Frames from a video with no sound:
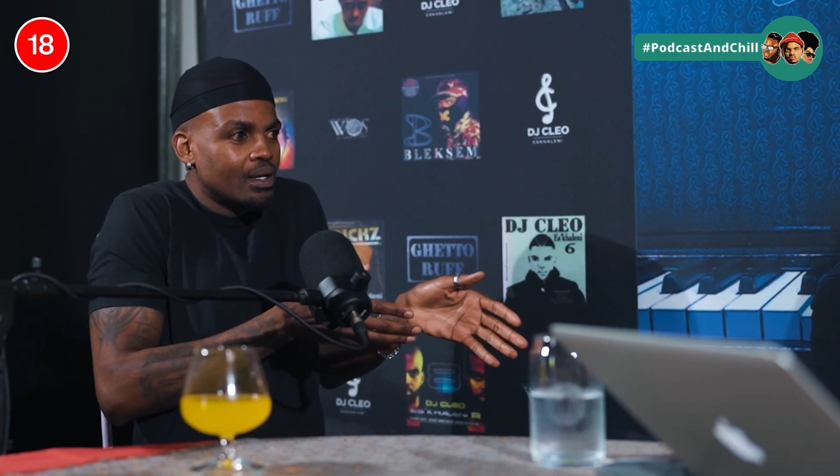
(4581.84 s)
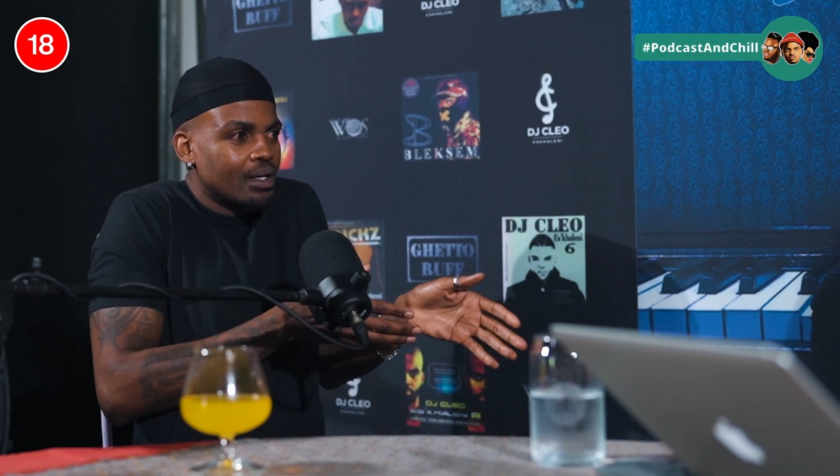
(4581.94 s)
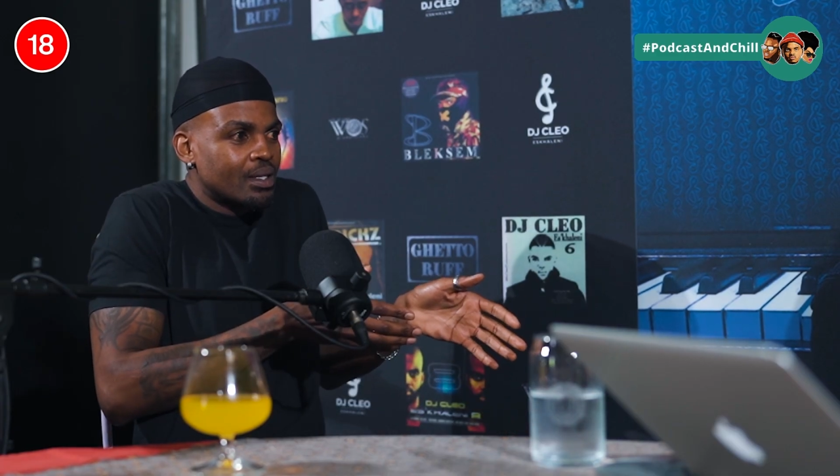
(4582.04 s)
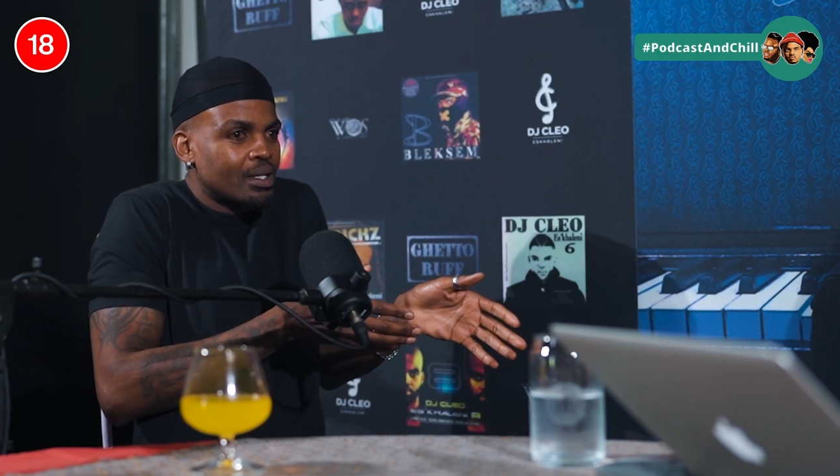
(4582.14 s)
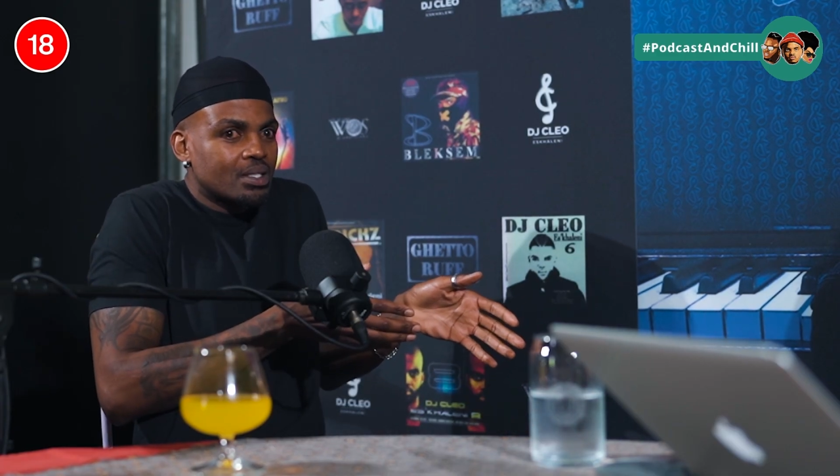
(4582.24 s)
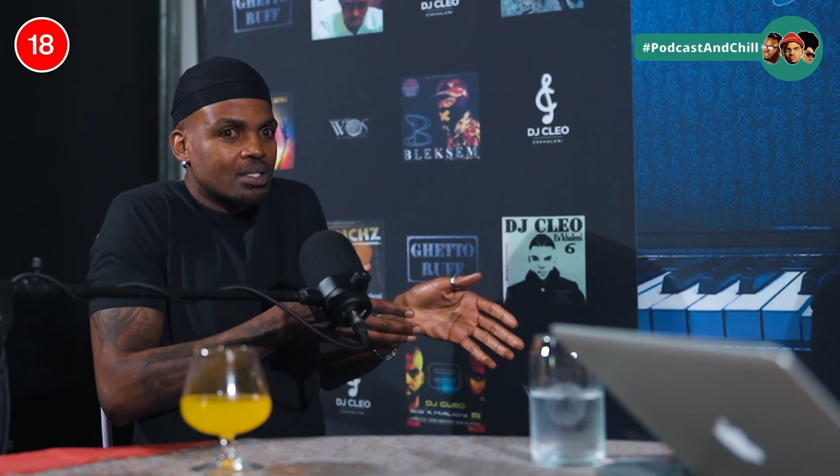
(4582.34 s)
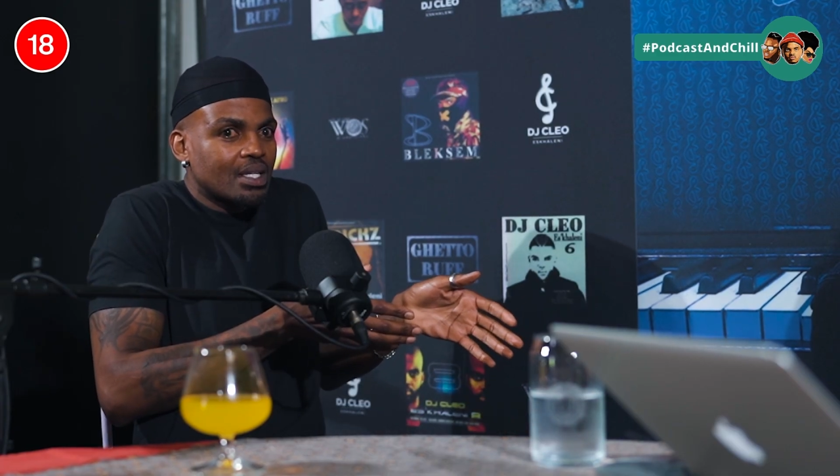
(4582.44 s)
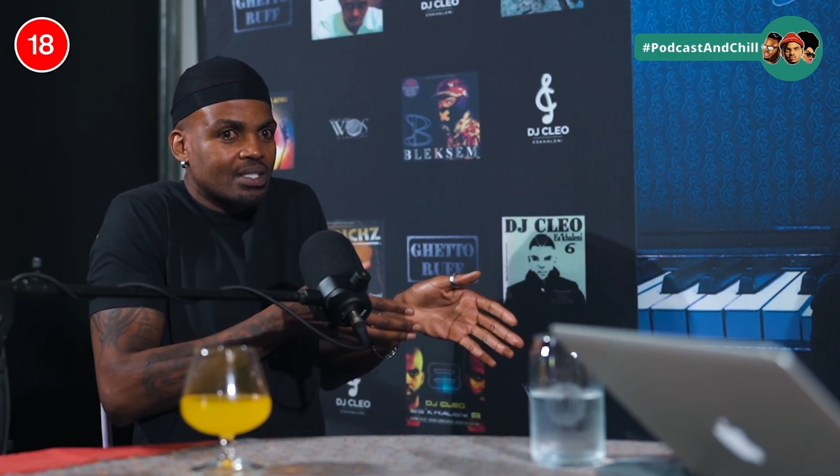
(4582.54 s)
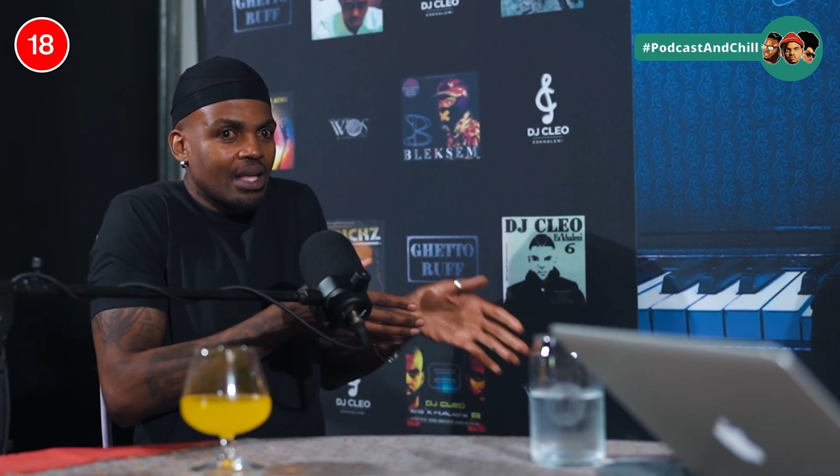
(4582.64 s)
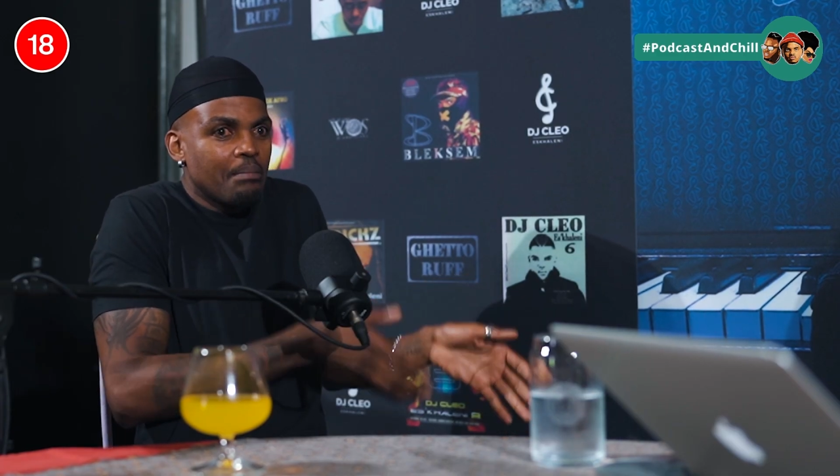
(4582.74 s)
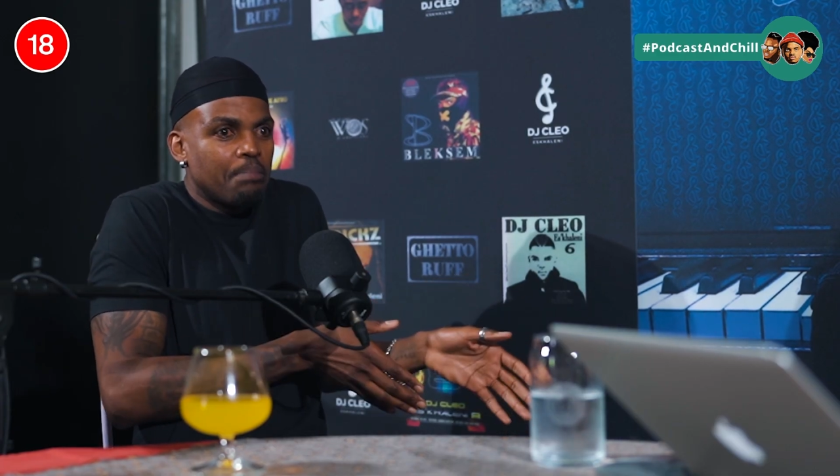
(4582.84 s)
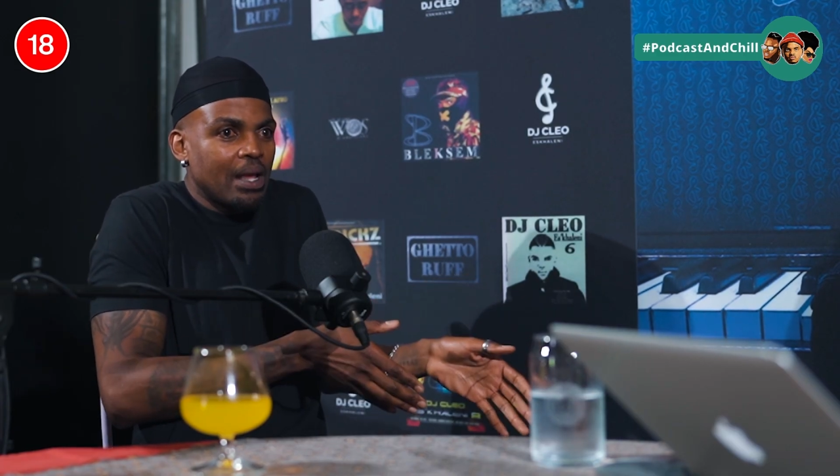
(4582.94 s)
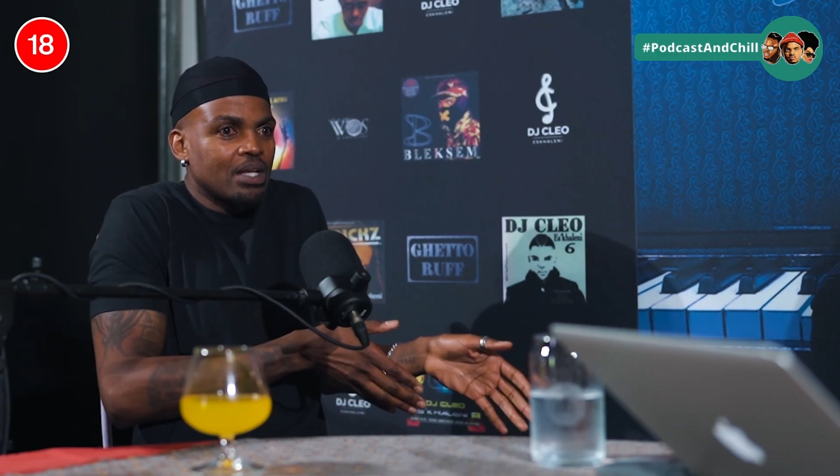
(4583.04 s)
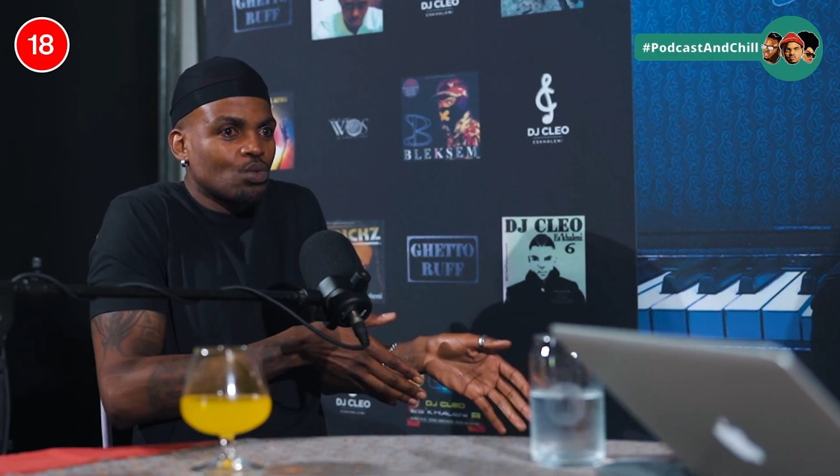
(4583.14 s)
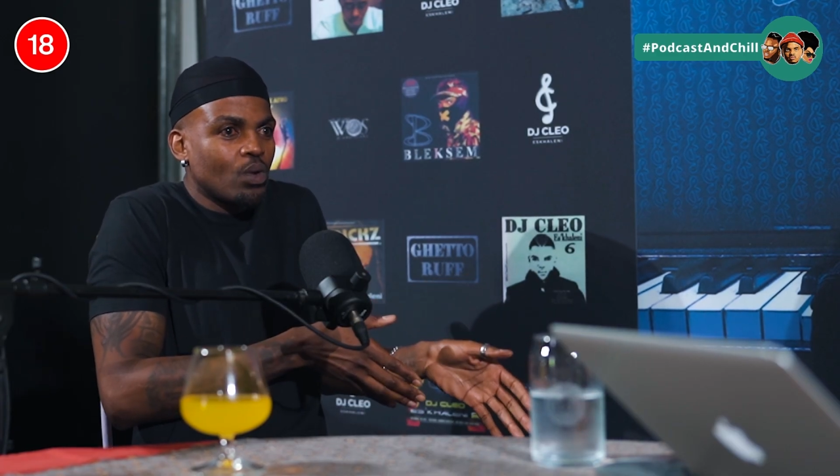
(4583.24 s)
This is the same
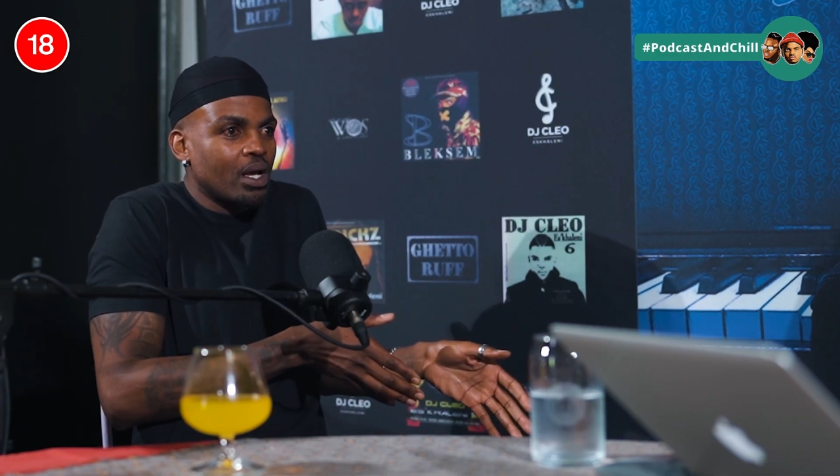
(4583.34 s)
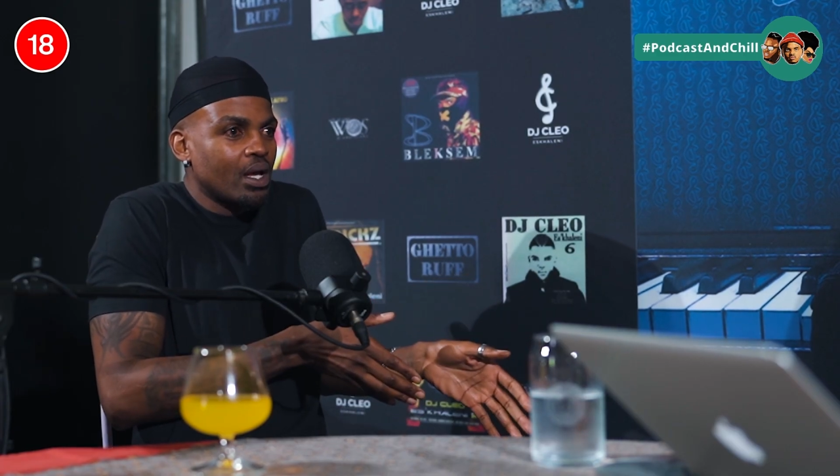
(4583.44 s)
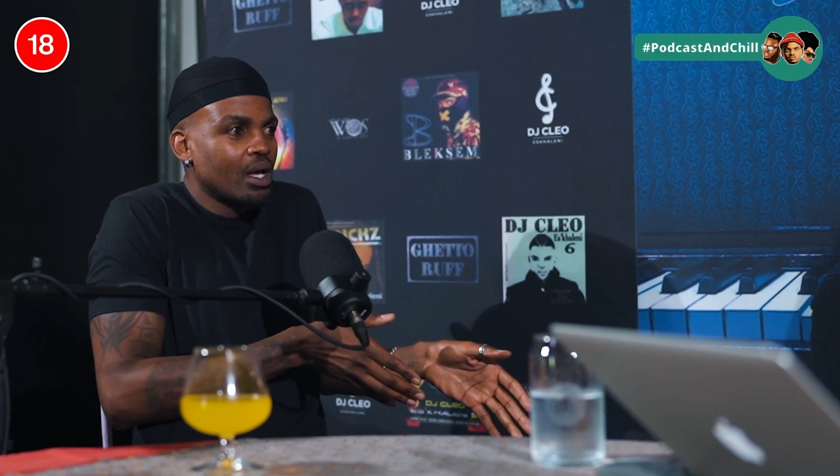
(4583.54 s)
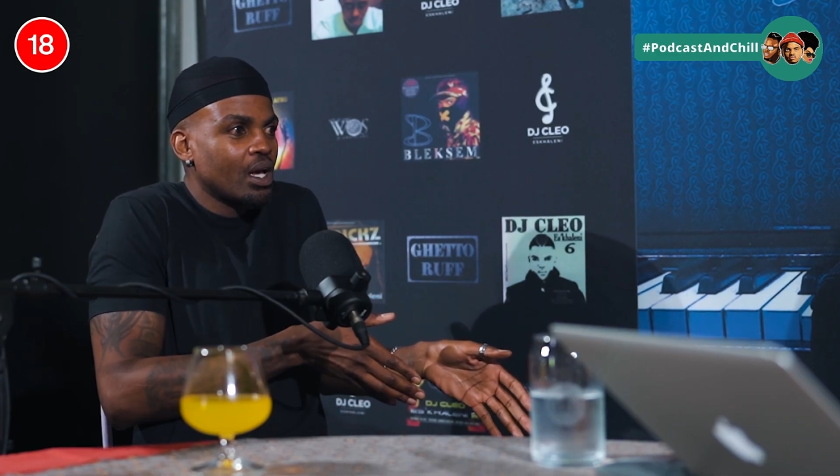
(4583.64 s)
place where